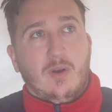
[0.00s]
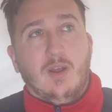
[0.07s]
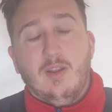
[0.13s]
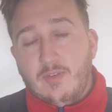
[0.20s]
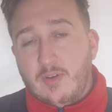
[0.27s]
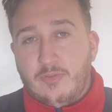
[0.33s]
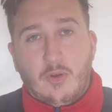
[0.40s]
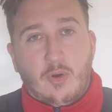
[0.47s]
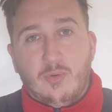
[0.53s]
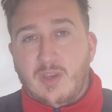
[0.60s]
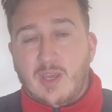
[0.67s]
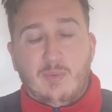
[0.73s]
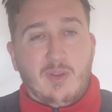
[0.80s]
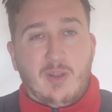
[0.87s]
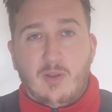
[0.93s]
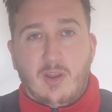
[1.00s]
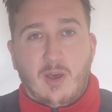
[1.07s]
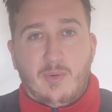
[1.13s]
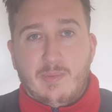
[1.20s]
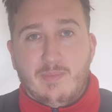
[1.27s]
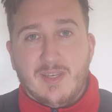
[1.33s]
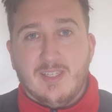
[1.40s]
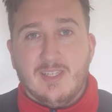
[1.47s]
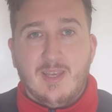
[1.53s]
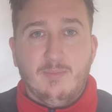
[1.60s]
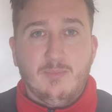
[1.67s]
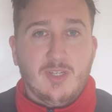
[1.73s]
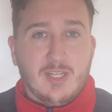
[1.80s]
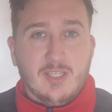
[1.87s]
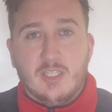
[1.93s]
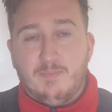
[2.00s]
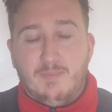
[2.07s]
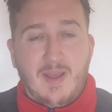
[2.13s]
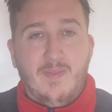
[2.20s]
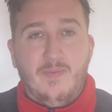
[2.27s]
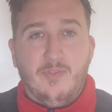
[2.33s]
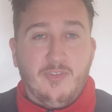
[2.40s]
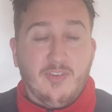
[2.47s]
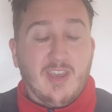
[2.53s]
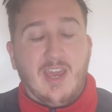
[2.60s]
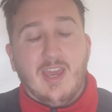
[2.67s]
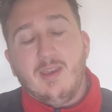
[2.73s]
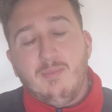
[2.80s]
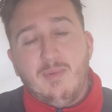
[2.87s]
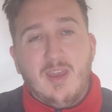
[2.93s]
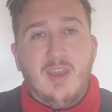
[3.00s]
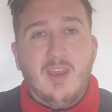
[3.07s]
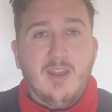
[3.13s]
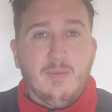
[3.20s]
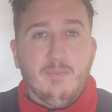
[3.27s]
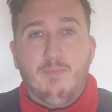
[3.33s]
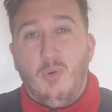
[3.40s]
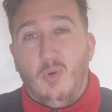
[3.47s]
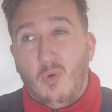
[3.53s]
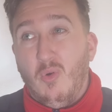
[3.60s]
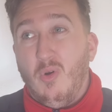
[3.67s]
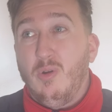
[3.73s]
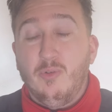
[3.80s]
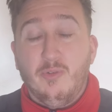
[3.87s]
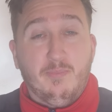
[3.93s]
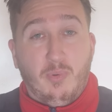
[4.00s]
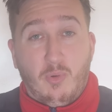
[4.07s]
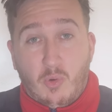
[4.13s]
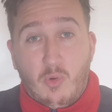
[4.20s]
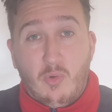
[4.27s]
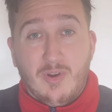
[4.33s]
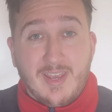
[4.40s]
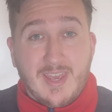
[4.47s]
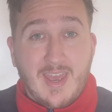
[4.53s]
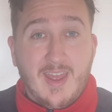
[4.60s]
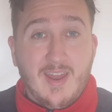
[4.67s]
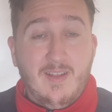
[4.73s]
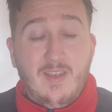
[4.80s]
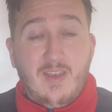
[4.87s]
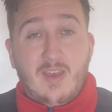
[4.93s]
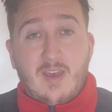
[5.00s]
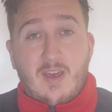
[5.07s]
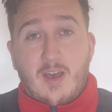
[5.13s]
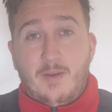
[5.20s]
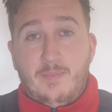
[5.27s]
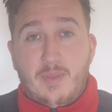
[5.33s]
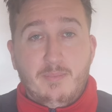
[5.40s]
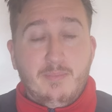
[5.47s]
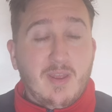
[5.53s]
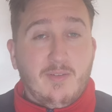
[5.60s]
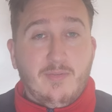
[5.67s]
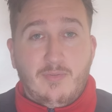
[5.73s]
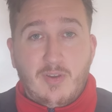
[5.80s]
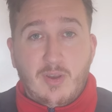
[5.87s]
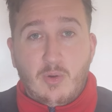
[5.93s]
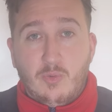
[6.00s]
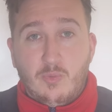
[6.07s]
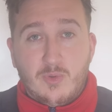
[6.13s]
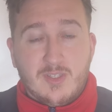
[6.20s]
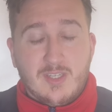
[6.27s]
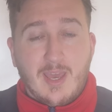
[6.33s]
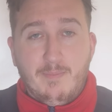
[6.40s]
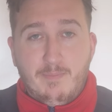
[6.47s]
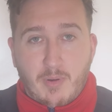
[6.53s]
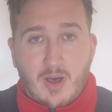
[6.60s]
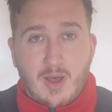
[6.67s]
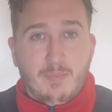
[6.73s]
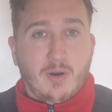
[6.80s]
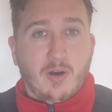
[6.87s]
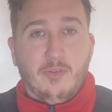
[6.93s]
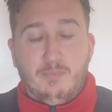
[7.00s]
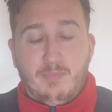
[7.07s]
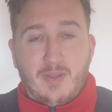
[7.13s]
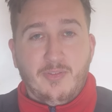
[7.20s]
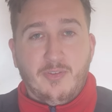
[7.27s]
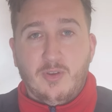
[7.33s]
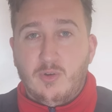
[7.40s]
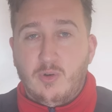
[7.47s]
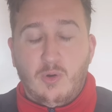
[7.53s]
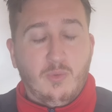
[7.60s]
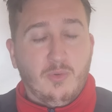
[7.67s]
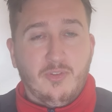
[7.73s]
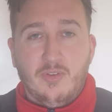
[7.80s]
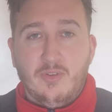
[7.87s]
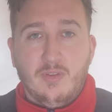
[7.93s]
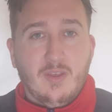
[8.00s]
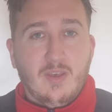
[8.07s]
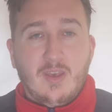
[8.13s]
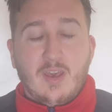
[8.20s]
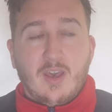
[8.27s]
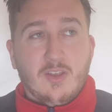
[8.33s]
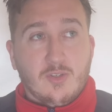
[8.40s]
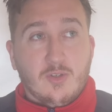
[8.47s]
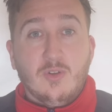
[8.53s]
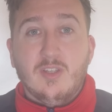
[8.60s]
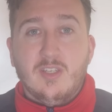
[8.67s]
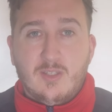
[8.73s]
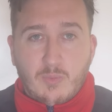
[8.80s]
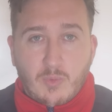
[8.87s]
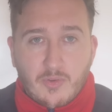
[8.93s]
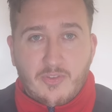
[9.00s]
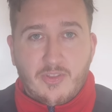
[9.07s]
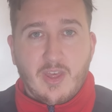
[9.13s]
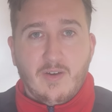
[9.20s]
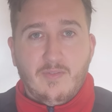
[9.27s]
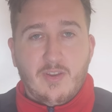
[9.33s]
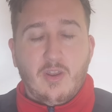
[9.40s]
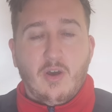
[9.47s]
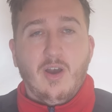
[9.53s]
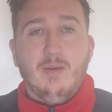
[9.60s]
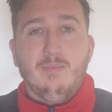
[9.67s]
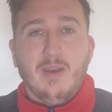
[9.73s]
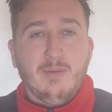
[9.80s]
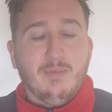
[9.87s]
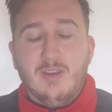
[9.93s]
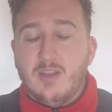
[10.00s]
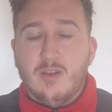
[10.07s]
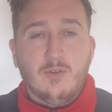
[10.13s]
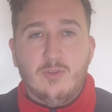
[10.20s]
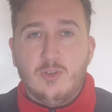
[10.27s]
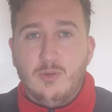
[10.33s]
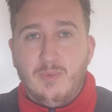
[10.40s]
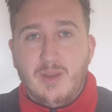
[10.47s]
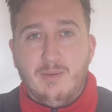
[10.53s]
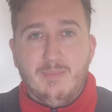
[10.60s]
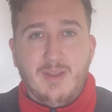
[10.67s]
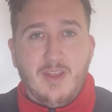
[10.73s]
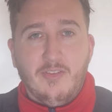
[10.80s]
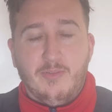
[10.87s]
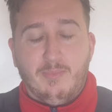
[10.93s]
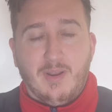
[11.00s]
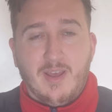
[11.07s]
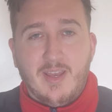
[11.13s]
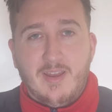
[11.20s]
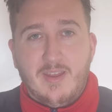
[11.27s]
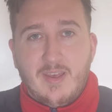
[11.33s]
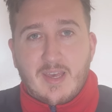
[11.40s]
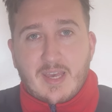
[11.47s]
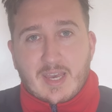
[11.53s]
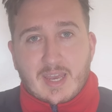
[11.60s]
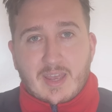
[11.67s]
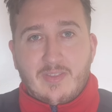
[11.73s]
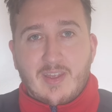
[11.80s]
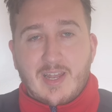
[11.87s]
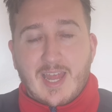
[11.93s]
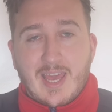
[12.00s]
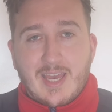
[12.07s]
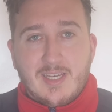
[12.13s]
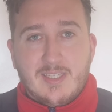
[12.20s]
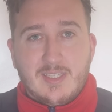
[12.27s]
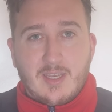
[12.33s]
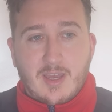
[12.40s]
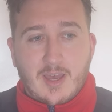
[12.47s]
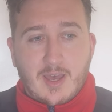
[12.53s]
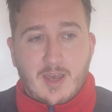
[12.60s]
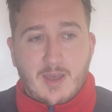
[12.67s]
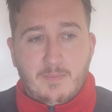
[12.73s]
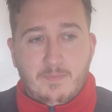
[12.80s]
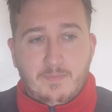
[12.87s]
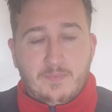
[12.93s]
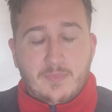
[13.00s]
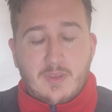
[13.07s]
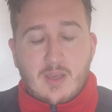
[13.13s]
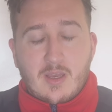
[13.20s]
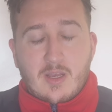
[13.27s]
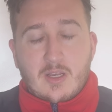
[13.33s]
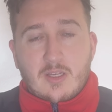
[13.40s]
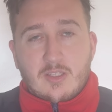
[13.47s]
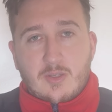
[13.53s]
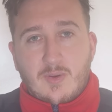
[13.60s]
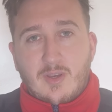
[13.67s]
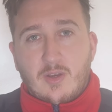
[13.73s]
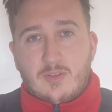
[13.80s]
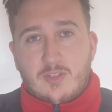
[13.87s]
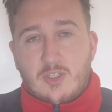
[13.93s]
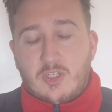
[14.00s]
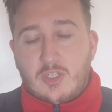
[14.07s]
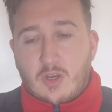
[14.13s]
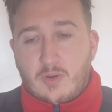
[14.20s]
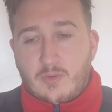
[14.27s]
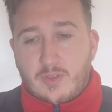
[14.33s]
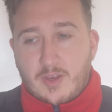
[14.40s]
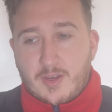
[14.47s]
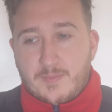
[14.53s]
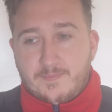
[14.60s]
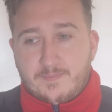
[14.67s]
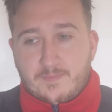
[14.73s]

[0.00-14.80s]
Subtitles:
Udogie, we looked like we missed him. Jed Spence came in and Poro looked poor again. The midfield was getting bypassed. Bentancur wasn't as good as he was the other night. Maybe, too many minutes played in the legs. So it goes to show that